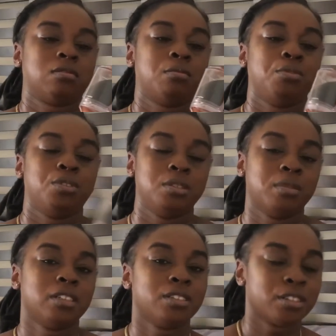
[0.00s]
beauty
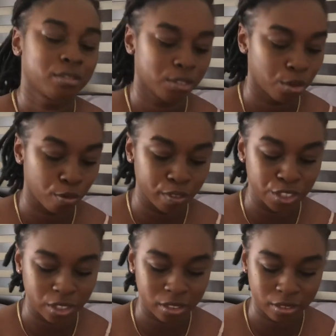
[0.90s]
blender, the
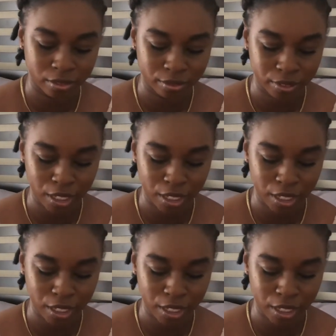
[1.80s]
original, you